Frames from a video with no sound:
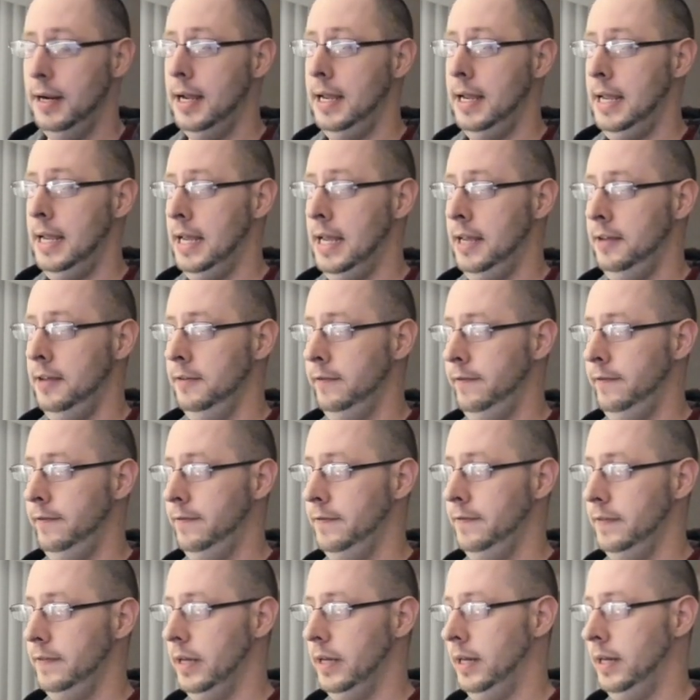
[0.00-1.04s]
I have
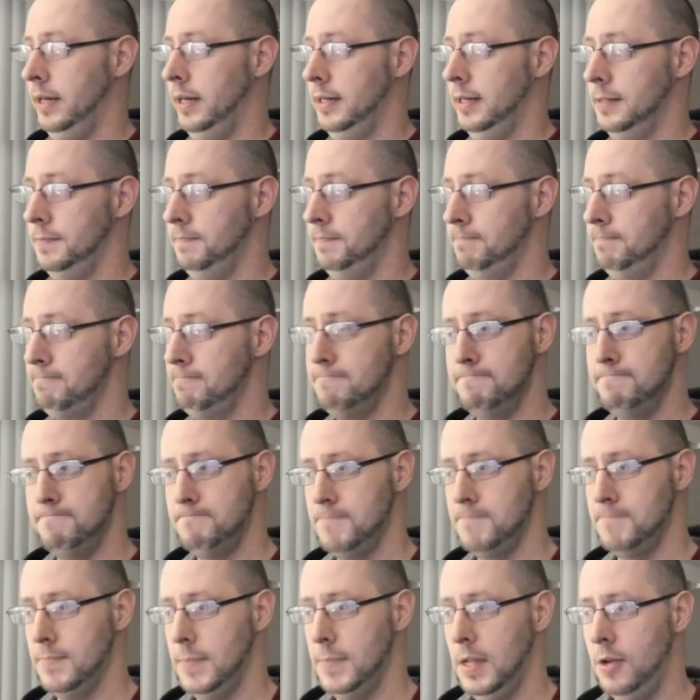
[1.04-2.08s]
an
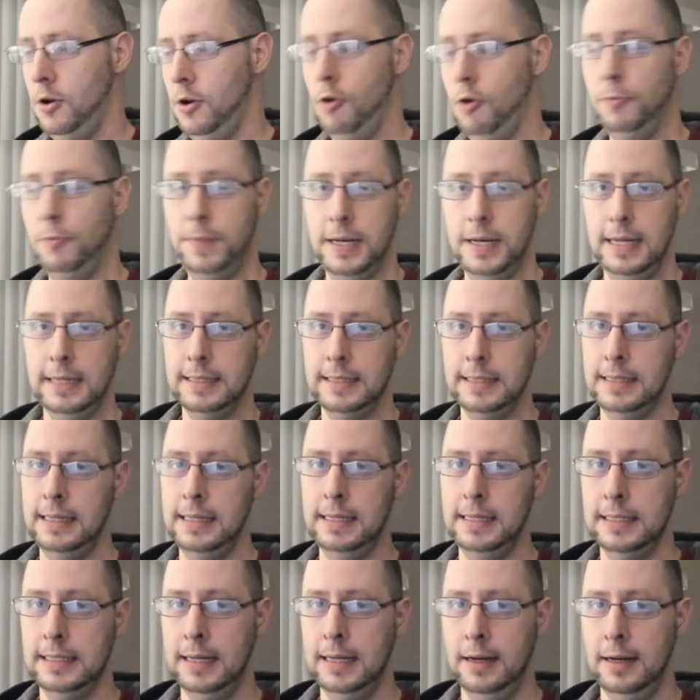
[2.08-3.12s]
opening scene
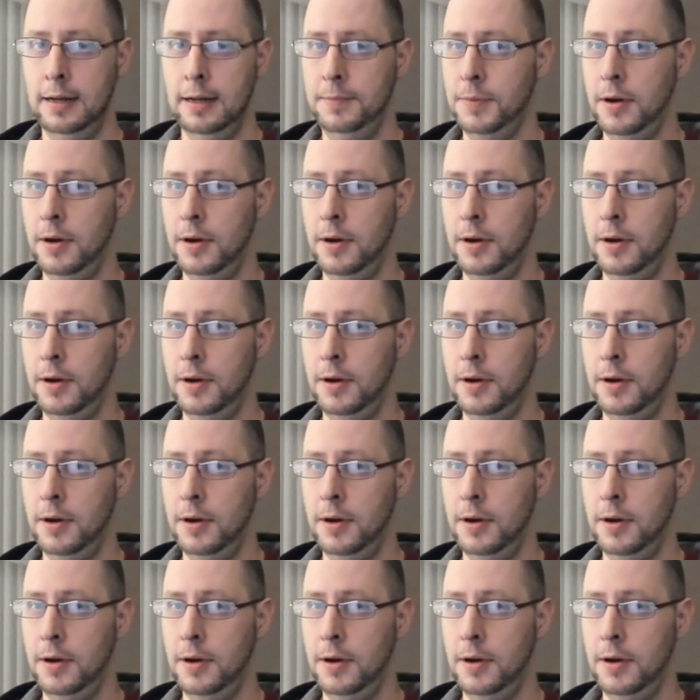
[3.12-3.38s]
set up.